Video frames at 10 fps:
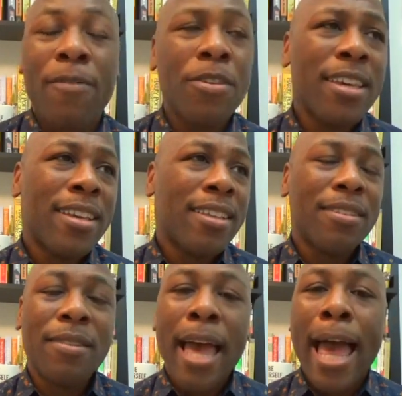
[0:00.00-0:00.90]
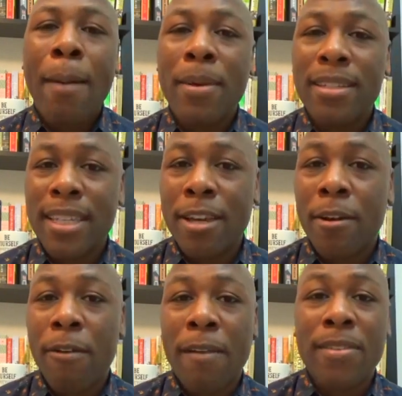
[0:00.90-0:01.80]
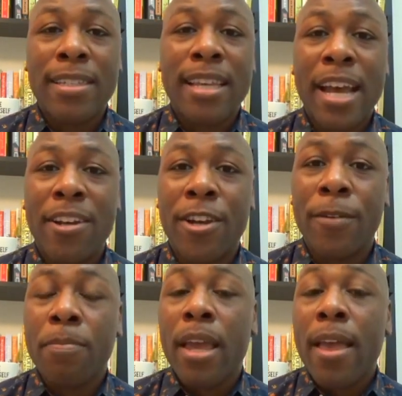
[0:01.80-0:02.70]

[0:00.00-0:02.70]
If you happen to get a graphic designer